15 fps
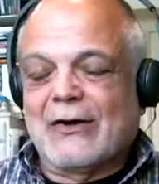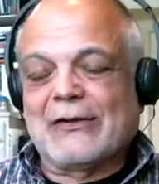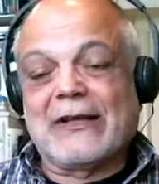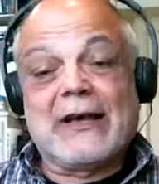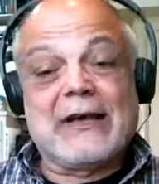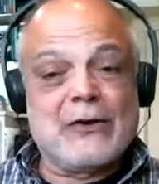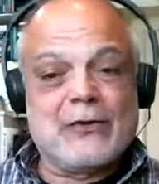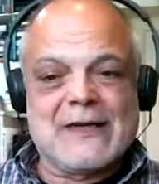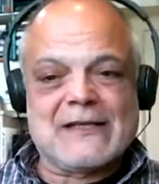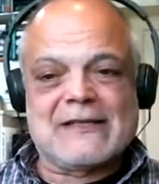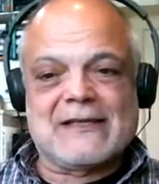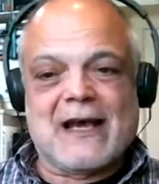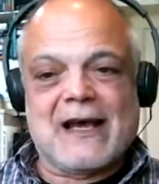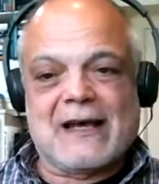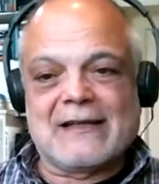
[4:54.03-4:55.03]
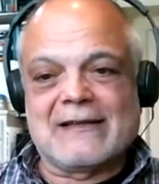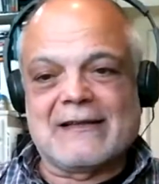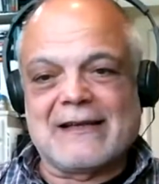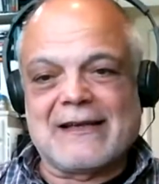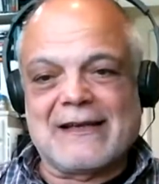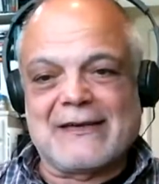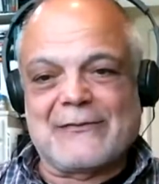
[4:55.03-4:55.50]
on the human
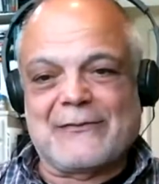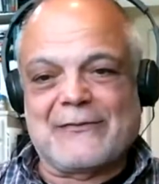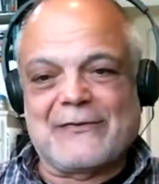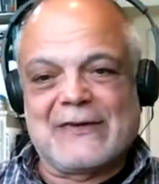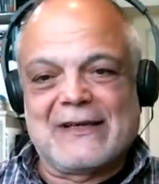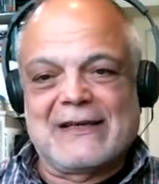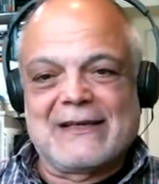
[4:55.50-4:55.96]
side, if